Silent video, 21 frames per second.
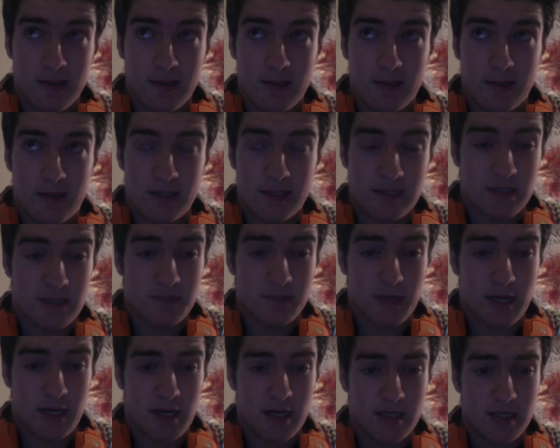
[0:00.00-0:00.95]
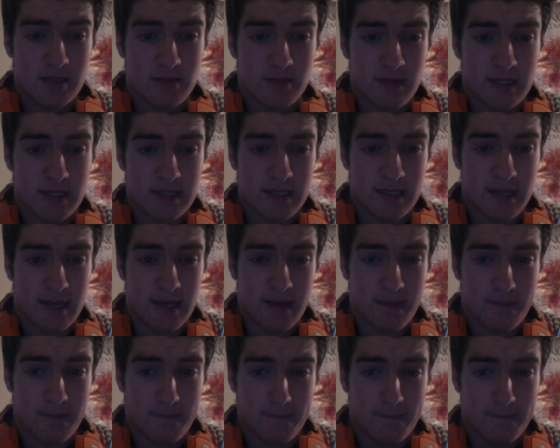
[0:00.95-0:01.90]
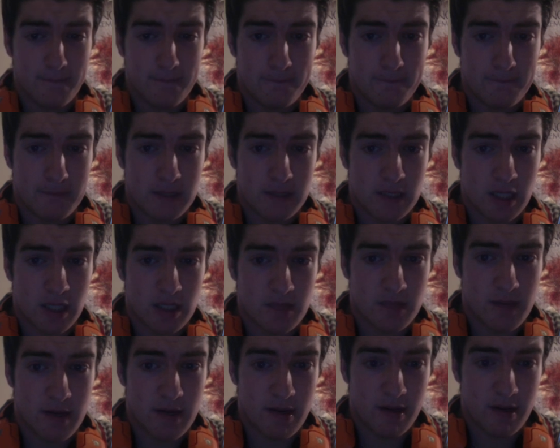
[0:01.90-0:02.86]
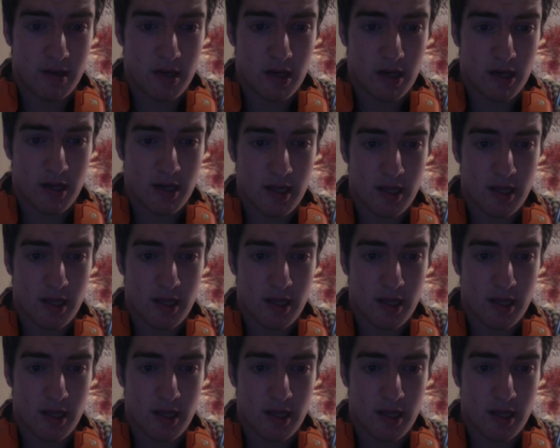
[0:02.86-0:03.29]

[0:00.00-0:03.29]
this is my highest racing game besides mario kart